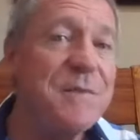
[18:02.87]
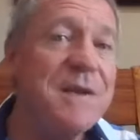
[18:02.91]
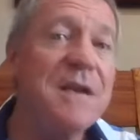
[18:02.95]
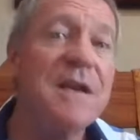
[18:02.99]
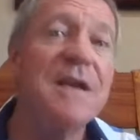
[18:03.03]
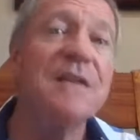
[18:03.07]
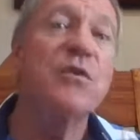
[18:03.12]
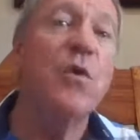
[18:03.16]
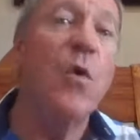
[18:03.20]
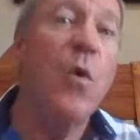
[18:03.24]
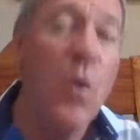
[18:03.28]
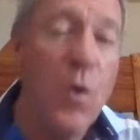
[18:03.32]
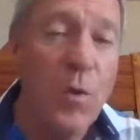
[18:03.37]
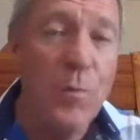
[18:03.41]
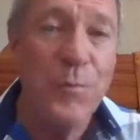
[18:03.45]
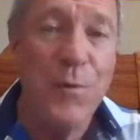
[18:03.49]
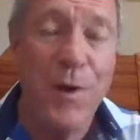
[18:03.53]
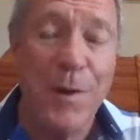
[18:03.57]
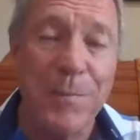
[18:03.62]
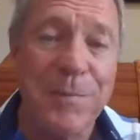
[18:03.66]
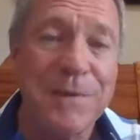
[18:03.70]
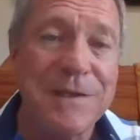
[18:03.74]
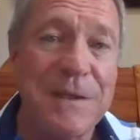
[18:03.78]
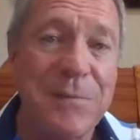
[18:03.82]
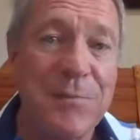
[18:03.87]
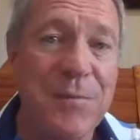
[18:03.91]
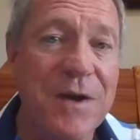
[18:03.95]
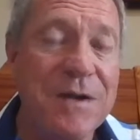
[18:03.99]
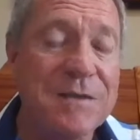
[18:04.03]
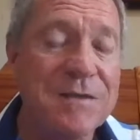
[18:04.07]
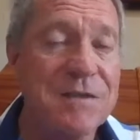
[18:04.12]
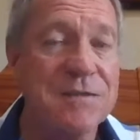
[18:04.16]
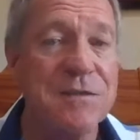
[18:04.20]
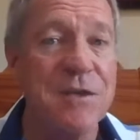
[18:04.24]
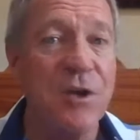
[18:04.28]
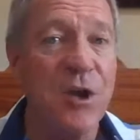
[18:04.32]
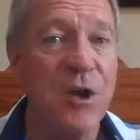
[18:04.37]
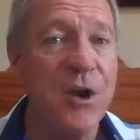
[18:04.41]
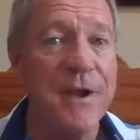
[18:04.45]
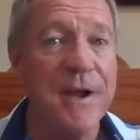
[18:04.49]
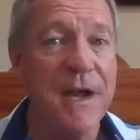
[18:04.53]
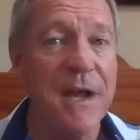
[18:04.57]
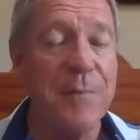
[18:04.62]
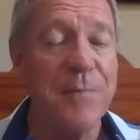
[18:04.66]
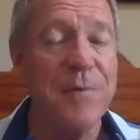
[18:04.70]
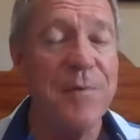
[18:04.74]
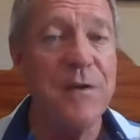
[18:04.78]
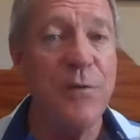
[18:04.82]
mean that all property prices are going
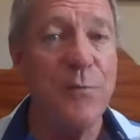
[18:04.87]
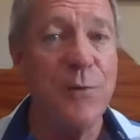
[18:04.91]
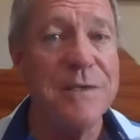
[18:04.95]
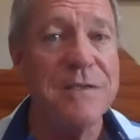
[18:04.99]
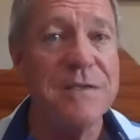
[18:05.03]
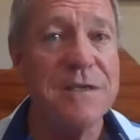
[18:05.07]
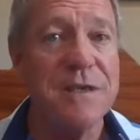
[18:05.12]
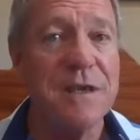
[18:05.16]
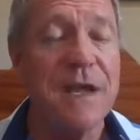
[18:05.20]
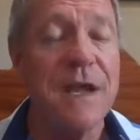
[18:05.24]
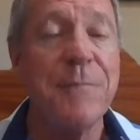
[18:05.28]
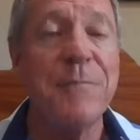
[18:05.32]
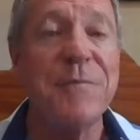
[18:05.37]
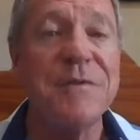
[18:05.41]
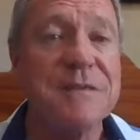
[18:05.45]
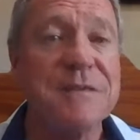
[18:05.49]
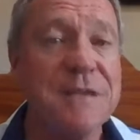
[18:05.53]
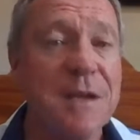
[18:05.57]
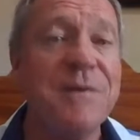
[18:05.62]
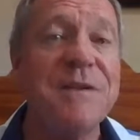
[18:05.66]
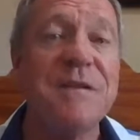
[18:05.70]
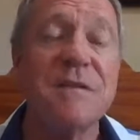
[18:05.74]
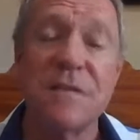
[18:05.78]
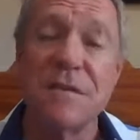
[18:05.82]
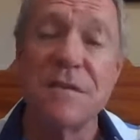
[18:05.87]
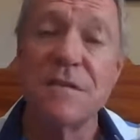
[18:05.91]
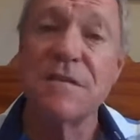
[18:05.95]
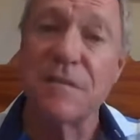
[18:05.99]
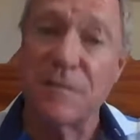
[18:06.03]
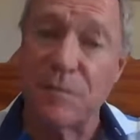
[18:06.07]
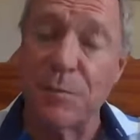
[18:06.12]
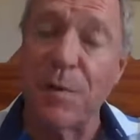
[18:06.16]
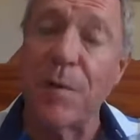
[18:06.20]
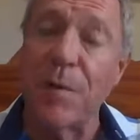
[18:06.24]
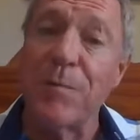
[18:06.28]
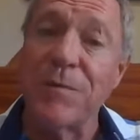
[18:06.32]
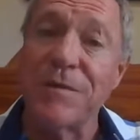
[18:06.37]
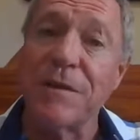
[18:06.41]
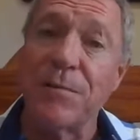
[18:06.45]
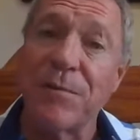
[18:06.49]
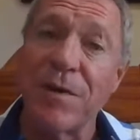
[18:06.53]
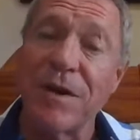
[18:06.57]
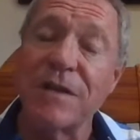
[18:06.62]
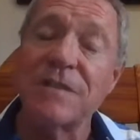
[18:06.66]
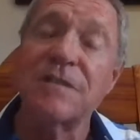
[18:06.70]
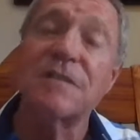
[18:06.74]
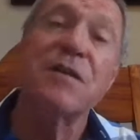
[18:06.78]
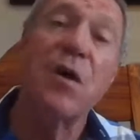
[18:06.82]
up in the Western Cape. In some instances, property
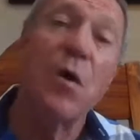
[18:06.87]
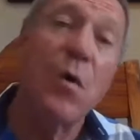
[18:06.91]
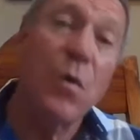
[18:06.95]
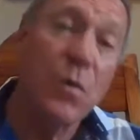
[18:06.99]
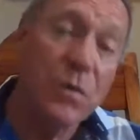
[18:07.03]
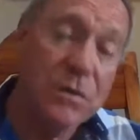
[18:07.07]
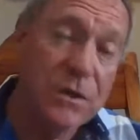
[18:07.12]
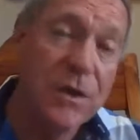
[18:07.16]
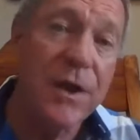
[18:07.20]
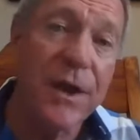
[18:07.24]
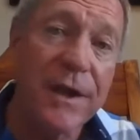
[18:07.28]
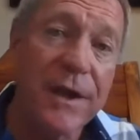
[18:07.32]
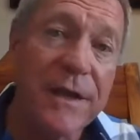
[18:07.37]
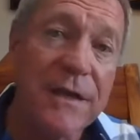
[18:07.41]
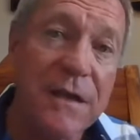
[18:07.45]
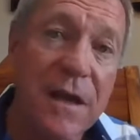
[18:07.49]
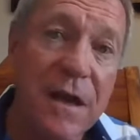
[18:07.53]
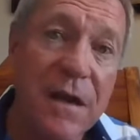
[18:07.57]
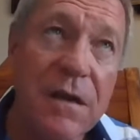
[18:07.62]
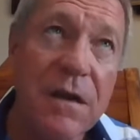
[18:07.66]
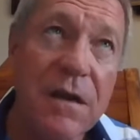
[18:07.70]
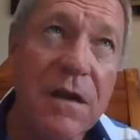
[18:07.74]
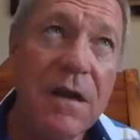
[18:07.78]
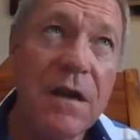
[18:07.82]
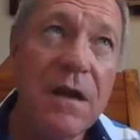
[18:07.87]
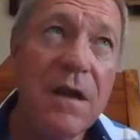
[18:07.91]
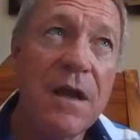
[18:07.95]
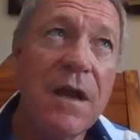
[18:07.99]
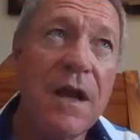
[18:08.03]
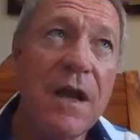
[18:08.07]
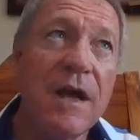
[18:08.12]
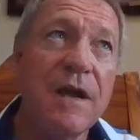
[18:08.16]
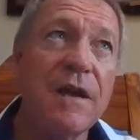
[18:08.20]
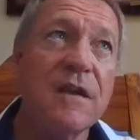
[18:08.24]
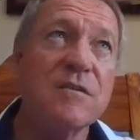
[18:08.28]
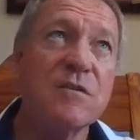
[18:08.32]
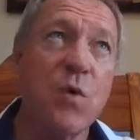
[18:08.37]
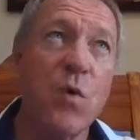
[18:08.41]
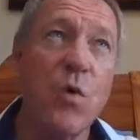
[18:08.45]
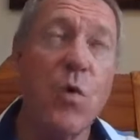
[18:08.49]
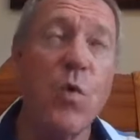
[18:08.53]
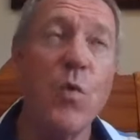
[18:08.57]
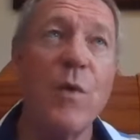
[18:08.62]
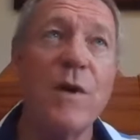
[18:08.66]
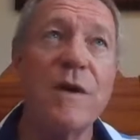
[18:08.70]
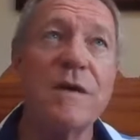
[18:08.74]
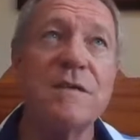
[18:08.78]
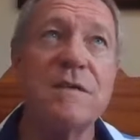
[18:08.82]
prices are also going down. And as
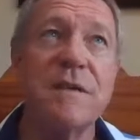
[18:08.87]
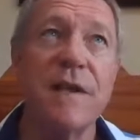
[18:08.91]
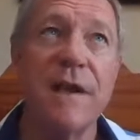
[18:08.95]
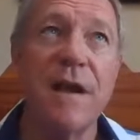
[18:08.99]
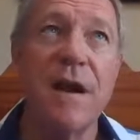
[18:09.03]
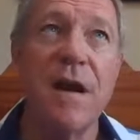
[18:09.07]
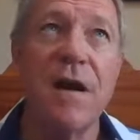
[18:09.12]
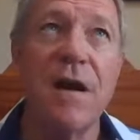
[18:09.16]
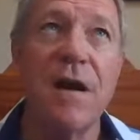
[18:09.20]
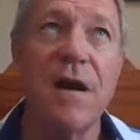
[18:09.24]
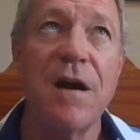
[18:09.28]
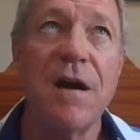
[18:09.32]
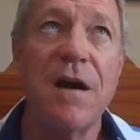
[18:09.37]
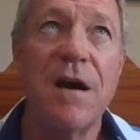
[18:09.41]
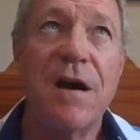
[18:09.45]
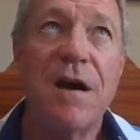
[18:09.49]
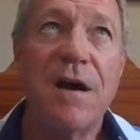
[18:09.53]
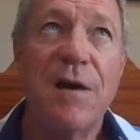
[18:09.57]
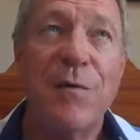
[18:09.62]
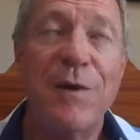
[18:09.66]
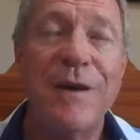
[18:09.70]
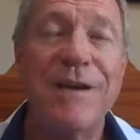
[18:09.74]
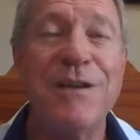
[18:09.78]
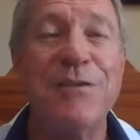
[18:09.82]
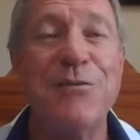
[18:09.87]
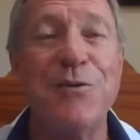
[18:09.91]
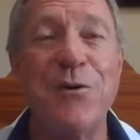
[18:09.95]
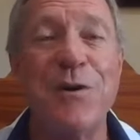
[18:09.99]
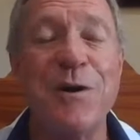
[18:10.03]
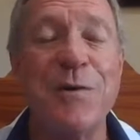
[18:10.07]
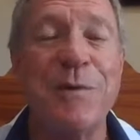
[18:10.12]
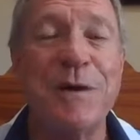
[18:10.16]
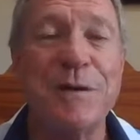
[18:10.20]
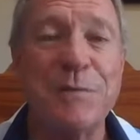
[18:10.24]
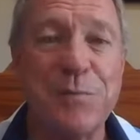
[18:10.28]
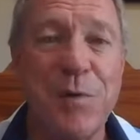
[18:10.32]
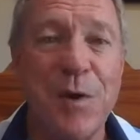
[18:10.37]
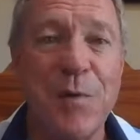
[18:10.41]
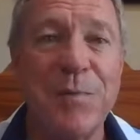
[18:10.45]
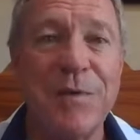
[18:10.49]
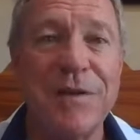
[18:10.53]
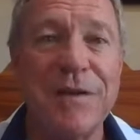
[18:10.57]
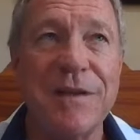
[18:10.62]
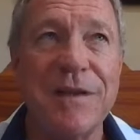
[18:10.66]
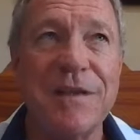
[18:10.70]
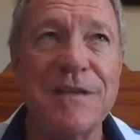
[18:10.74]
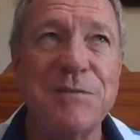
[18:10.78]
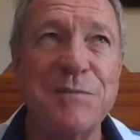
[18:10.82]
always, when you talk about
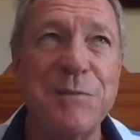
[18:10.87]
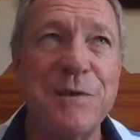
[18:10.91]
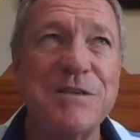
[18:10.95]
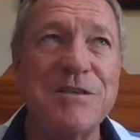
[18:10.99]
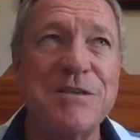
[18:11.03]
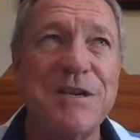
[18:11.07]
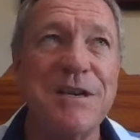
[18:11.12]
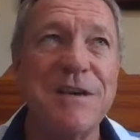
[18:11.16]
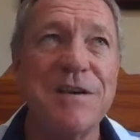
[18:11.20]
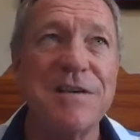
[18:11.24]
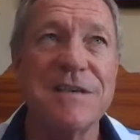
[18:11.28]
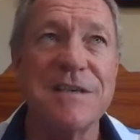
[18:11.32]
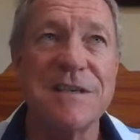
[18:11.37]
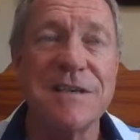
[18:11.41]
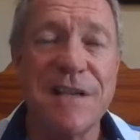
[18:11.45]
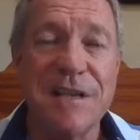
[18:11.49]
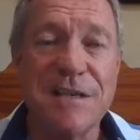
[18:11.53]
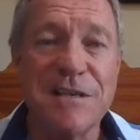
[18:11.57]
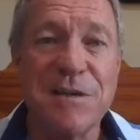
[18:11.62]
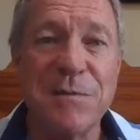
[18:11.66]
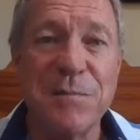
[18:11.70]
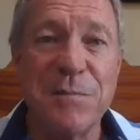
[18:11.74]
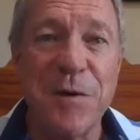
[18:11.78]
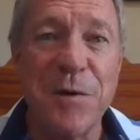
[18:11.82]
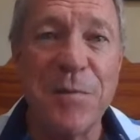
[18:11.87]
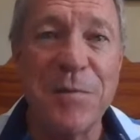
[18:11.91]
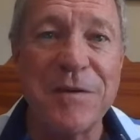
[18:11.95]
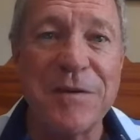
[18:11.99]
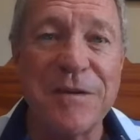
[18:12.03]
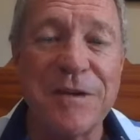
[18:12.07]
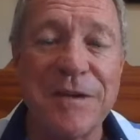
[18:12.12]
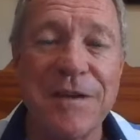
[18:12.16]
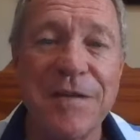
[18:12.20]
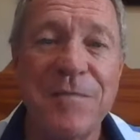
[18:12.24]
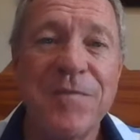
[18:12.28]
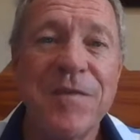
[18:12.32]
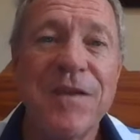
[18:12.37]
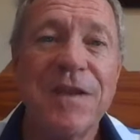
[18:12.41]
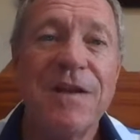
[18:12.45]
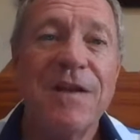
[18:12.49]
property, especially residential property,